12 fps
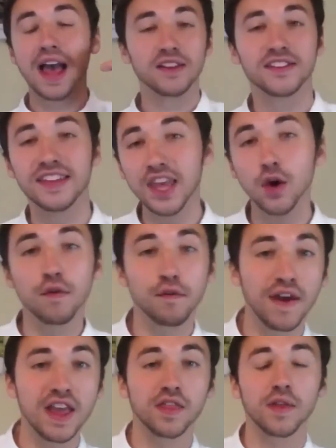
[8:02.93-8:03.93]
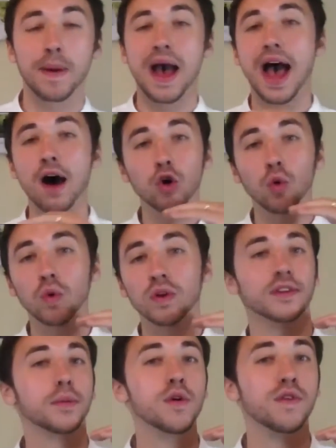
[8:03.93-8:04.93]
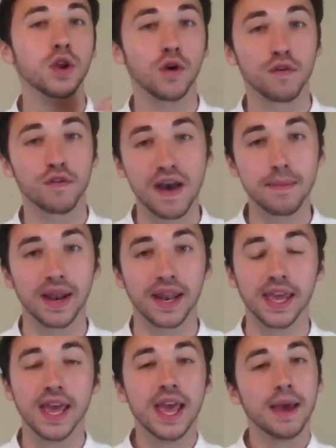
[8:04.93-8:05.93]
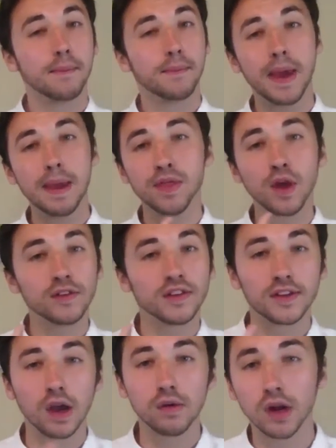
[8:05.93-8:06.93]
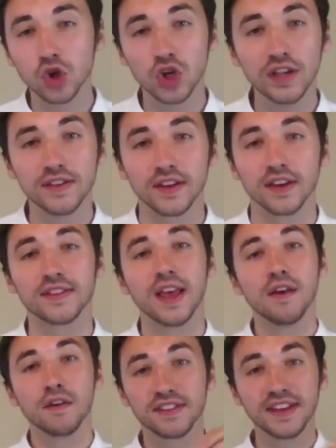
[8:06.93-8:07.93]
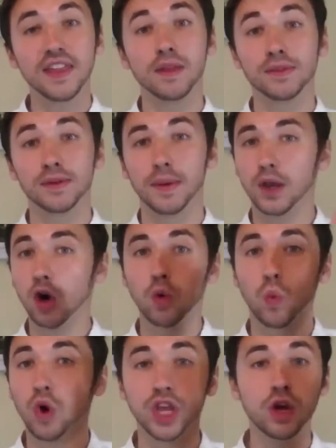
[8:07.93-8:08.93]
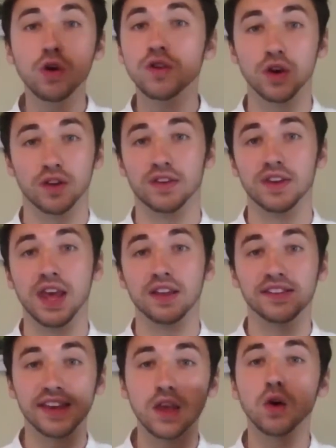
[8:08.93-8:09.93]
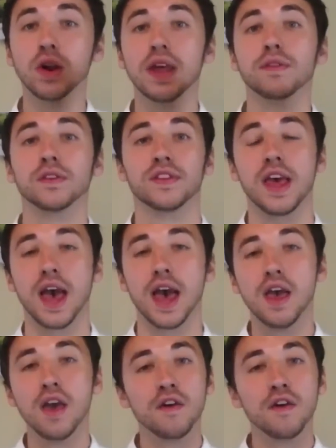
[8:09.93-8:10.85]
Set your faith about how God wants to move in your family. Maybe those that don't know Jesus, set them to be, God, what are you doing today? Set your levels there.